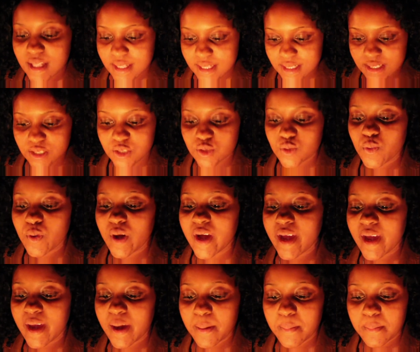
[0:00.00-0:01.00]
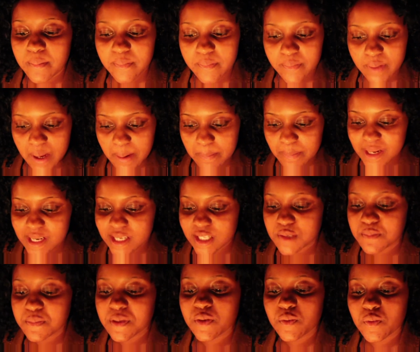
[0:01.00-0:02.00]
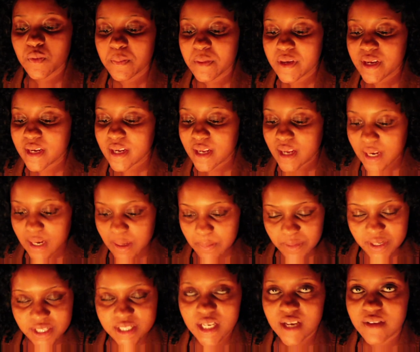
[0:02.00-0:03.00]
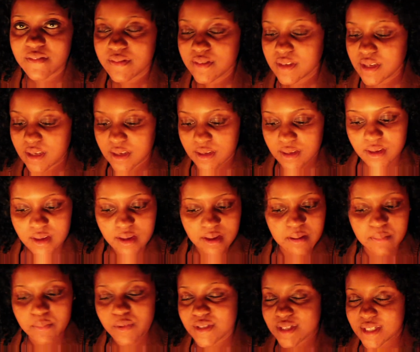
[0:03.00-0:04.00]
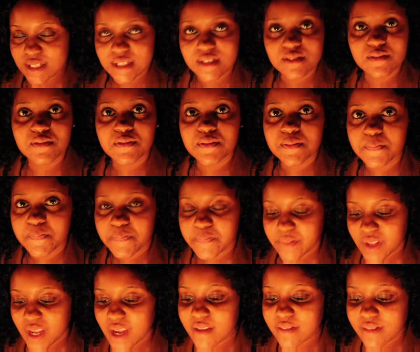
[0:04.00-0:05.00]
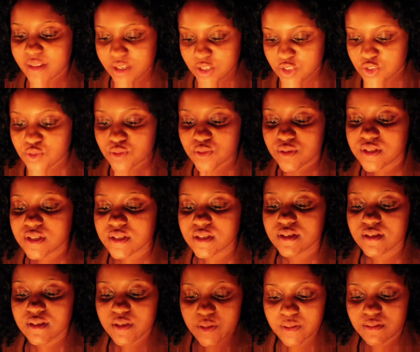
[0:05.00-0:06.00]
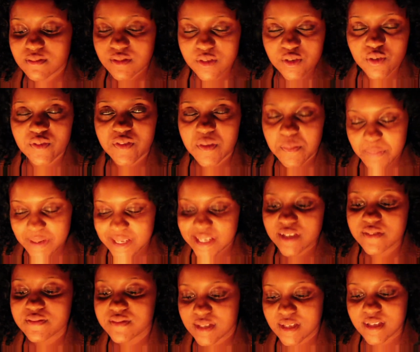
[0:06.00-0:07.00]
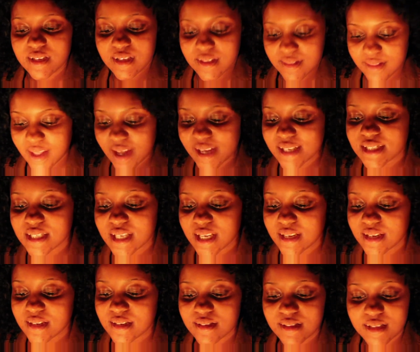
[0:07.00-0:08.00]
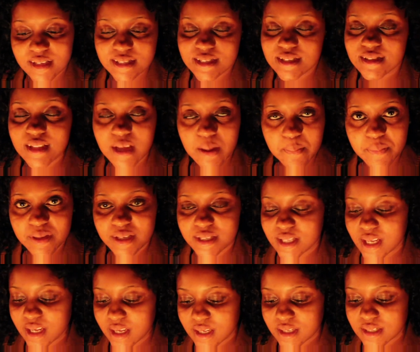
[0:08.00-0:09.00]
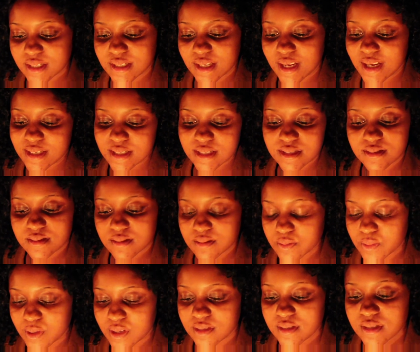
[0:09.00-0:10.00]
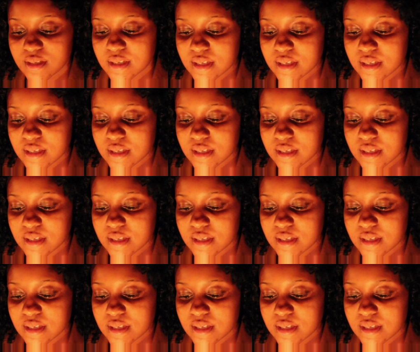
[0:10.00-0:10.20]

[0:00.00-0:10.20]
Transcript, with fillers: This is who I am, I'm a lesbian woman, and I'm HIV positive and they stood and you know they believed in that and they did their best i guess until well